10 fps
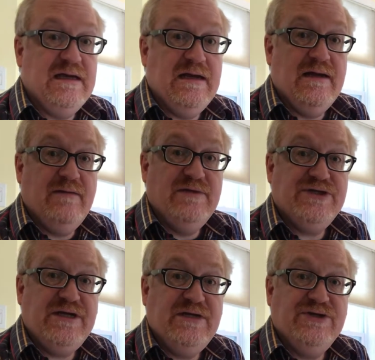
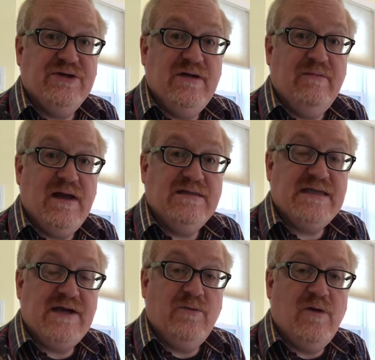machine during my
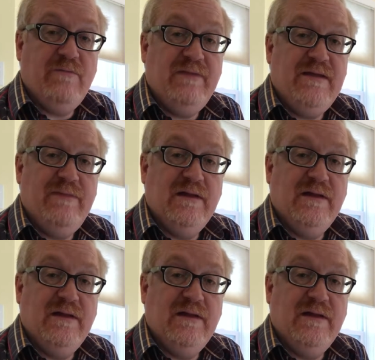Saturn 1B